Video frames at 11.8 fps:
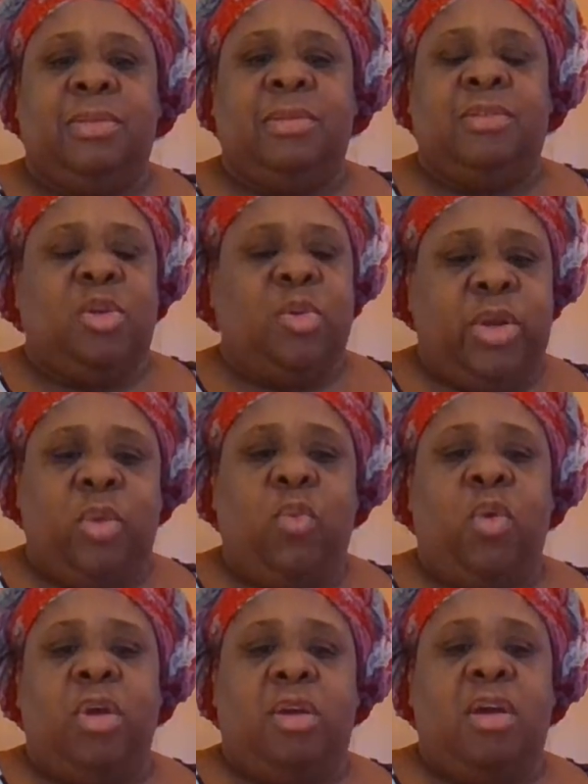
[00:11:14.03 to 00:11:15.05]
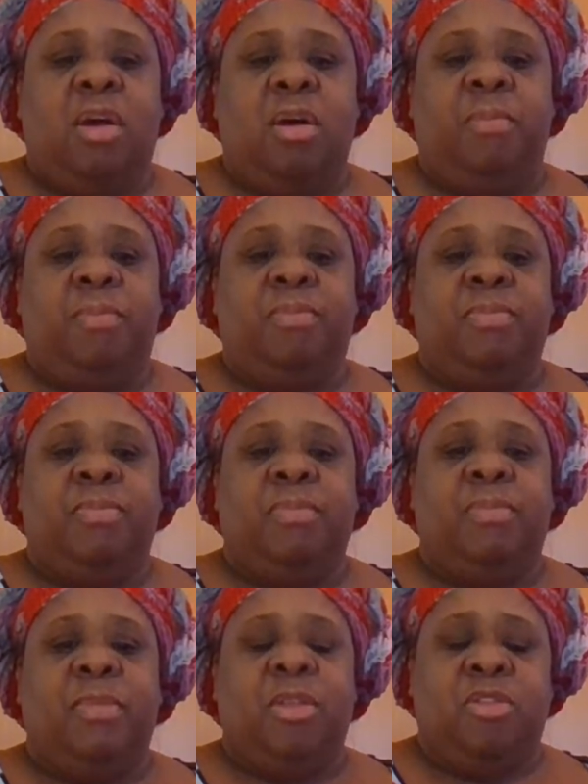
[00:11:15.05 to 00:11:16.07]
So when the one comes,
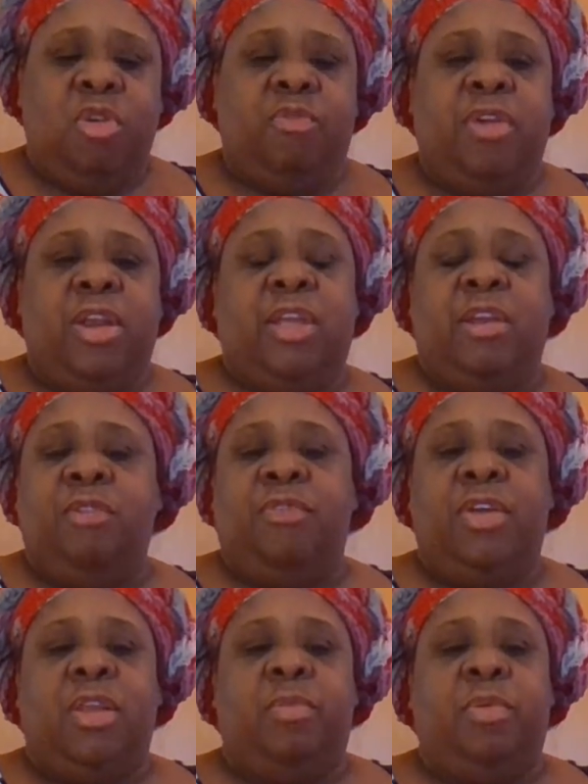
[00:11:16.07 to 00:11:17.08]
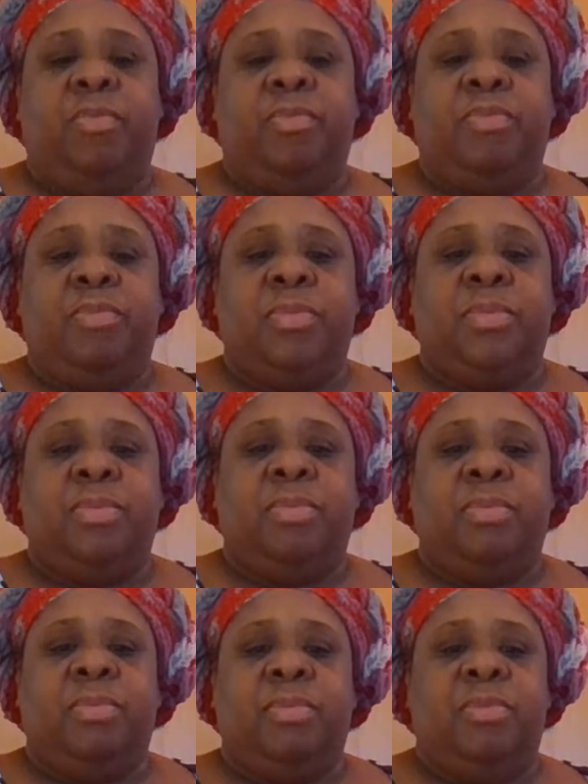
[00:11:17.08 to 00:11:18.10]
you're ready and available.
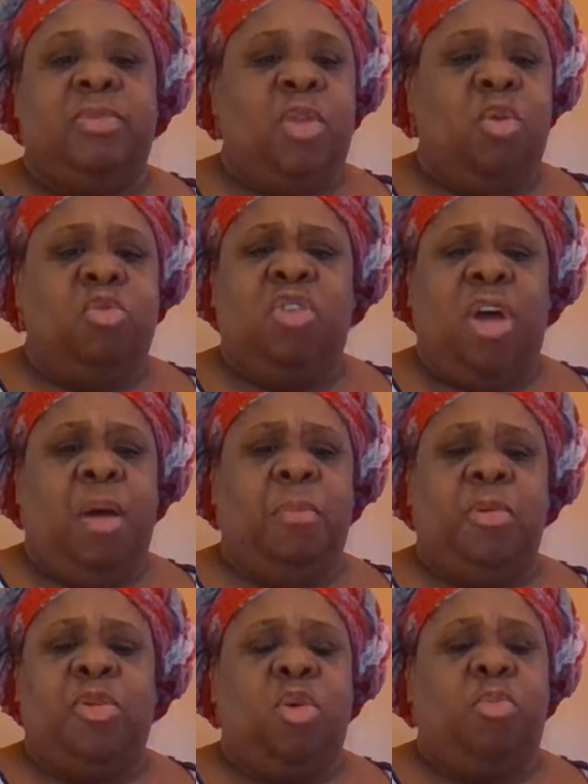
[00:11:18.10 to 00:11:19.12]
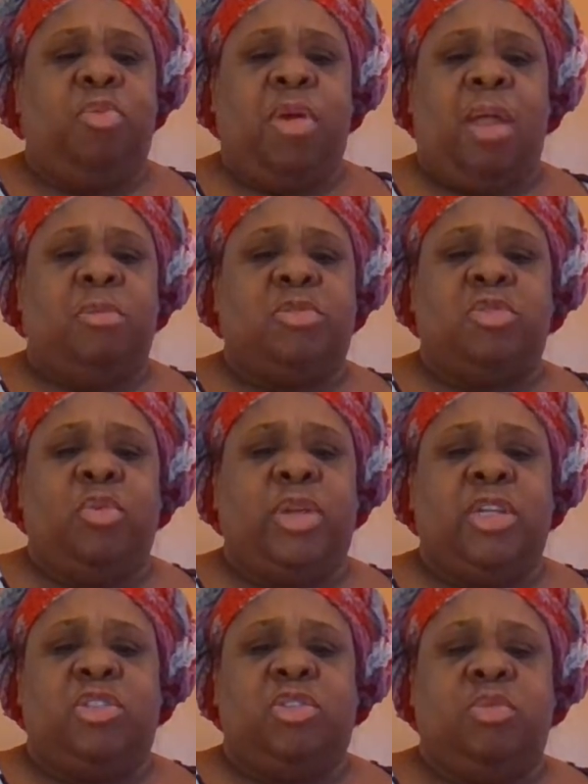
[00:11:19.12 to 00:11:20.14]
No drama, no problems, no
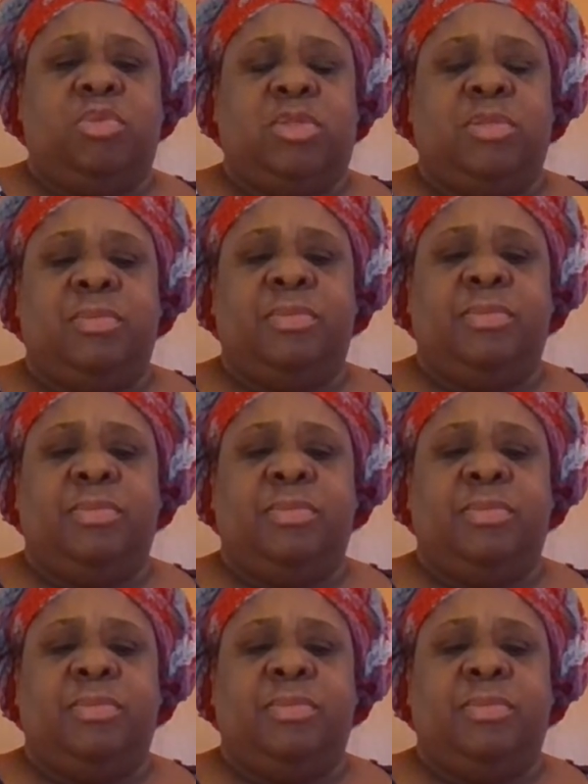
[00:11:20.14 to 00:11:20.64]
issues.